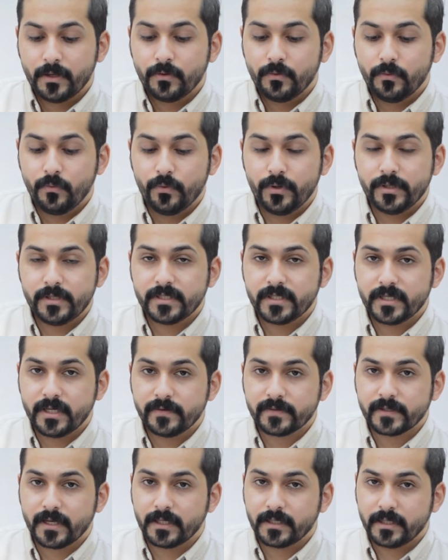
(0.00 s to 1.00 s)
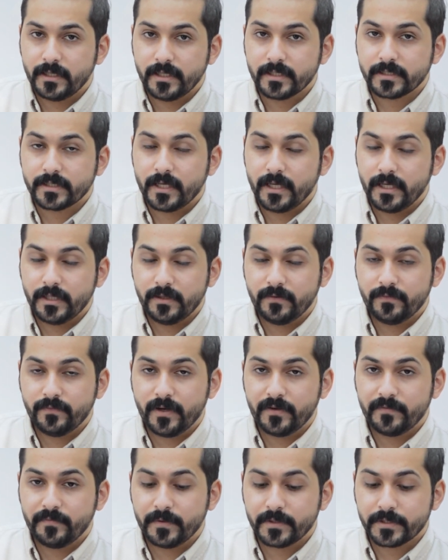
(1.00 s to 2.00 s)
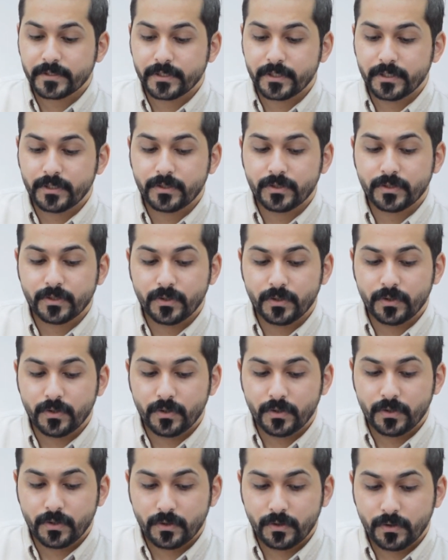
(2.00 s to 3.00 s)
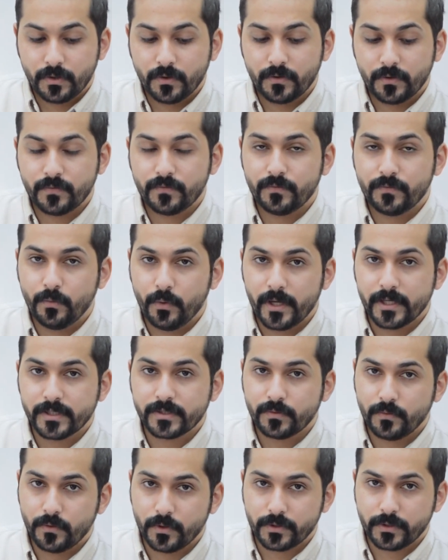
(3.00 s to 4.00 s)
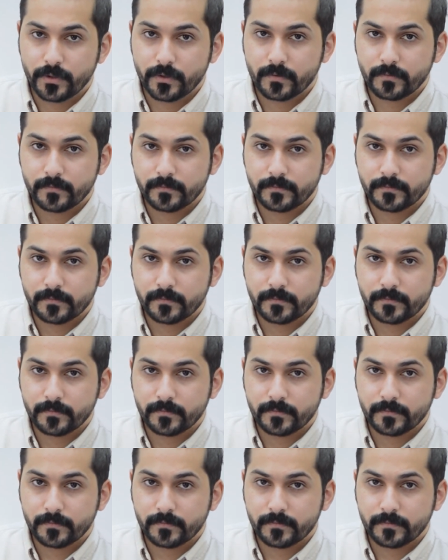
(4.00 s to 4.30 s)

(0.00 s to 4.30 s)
which saves at least 85% of wastewater.